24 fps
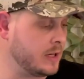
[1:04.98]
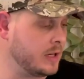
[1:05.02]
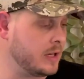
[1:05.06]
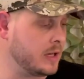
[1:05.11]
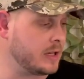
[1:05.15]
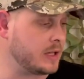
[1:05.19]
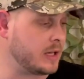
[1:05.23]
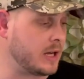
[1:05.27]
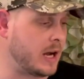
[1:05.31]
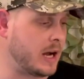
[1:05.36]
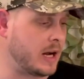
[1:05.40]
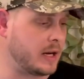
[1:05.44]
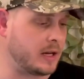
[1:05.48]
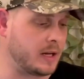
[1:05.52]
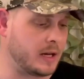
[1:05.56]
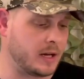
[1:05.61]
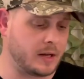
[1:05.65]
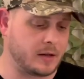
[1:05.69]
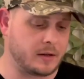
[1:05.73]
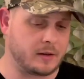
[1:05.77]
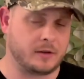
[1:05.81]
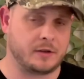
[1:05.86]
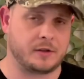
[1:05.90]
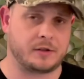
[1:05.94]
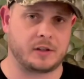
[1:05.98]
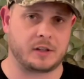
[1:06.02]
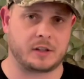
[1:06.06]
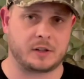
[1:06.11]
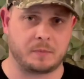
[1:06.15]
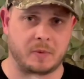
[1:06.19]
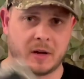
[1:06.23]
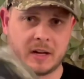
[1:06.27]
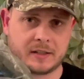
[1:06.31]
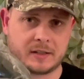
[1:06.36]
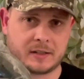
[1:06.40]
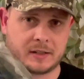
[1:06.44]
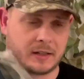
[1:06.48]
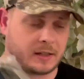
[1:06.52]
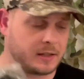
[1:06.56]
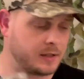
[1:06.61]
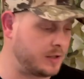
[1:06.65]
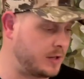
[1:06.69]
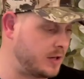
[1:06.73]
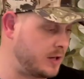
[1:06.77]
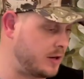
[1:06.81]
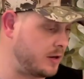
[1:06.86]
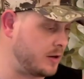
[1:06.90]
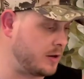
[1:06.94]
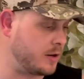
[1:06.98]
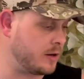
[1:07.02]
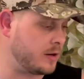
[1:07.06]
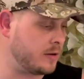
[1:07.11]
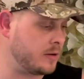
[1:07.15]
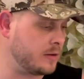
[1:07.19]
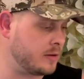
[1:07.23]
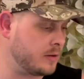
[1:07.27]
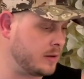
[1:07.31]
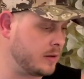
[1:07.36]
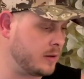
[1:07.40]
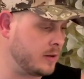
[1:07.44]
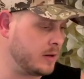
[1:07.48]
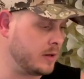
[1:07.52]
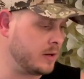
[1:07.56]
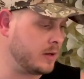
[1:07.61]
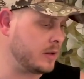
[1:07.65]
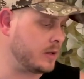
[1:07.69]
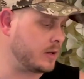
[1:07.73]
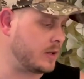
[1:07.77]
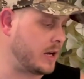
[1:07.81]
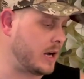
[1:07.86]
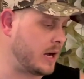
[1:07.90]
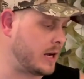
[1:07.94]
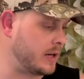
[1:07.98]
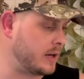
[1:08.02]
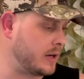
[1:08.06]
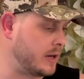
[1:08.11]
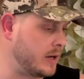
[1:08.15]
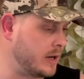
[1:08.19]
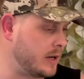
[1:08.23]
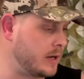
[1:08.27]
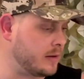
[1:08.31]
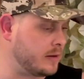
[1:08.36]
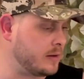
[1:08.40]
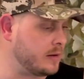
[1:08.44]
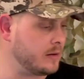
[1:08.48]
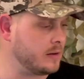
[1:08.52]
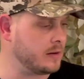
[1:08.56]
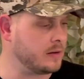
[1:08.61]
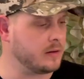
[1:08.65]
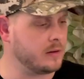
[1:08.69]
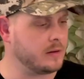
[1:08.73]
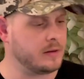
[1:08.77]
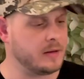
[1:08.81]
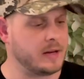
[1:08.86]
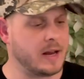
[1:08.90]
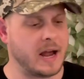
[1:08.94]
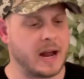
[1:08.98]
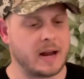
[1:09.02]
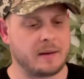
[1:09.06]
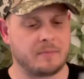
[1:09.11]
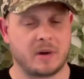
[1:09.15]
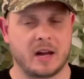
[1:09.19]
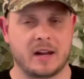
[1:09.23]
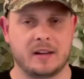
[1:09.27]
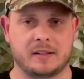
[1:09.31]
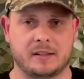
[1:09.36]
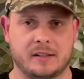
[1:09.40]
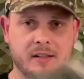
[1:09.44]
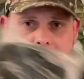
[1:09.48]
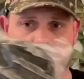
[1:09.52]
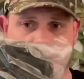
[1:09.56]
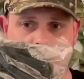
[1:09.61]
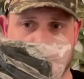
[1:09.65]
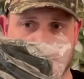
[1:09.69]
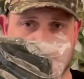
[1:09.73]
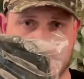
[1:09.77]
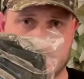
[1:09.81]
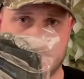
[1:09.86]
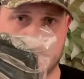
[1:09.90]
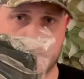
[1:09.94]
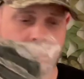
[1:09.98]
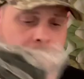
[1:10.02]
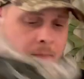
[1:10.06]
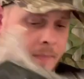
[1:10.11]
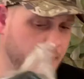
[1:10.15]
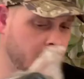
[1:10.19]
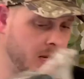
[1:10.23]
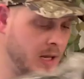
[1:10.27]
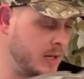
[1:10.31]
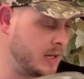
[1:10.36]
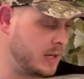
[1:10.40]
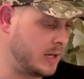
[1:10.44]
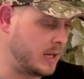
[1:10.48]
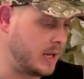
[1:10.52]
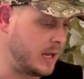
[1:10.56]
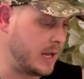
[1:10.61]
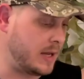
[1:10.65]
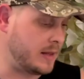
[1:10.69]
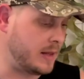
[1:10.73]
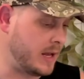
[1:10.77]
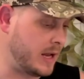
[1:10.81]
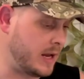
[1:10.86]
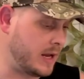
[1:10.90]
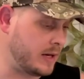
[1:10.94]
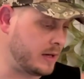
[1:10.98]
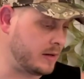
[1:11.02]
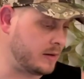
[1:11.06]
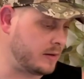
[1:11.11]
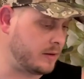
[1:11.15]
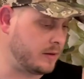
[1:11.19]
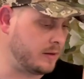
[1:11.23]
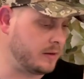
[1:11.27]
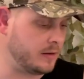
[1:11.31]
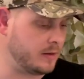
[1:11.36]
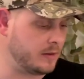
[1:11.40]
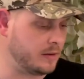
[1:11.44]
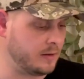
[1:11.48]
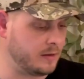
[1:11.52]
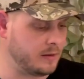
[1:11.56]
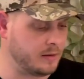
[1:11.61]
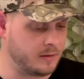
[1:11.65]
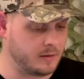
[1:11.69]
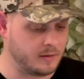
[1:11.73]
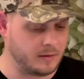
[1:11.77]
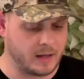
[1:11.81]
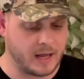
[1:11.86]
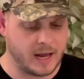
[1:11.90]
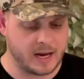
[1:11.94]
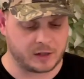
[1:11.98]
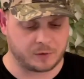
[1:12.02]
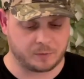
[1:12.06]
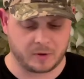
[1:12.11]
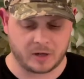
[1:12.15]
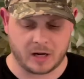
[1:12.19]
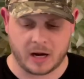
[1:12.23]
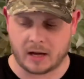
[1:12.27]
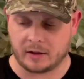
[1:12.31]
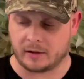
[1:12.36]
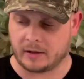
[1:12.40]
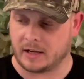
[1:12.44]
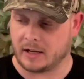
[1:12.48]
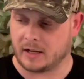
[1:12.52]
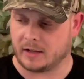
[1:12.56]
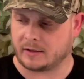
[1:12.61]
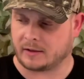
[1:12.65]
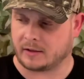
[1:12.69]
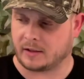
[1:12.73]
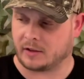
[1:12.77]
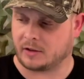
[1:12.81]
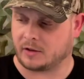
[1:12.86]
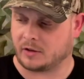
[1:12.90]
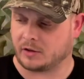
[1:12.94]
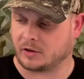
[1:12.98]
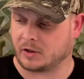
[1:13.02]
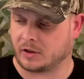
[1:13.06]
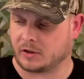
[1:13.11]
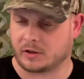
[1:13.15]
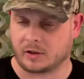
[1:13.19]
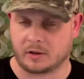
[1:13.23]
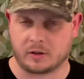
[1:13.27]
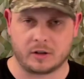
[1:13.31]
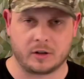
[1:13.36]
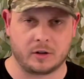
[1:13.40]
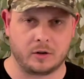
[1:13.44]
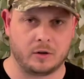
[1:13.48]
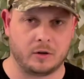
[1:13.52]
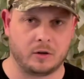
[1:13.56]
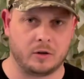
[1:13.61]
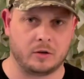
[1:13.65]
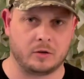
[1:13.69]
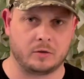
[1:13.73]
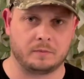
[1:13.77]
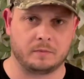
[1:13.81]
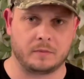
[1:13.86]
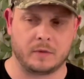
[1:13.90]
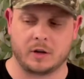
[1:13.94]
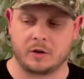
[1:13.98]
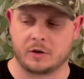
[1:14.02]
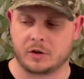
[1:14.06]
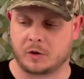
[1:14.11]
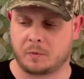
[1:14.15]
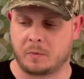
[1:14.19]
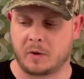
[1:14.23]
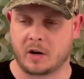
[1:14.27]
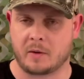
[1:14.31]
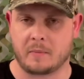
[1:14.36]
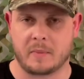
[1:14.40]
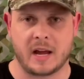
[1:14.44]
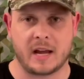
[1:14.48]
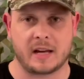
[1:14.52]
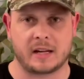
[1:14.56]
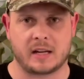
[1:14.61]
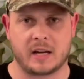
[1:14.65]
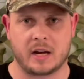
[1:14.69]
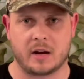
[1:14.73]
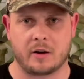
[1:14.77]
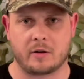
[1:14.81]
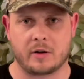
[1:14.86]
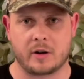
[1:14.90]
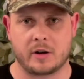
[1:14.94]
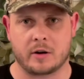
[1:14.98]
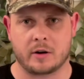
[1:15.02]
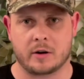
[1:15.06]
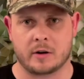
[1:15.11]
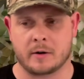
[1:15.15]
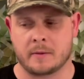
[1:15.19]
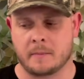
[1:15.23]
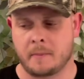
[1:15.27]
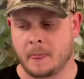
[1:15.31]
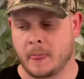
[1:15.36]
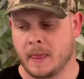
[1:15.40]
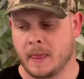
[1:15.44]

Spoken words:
Got a 6x6 here, got a 9x6, and then last but not least, this is just a little, spare mag carrier.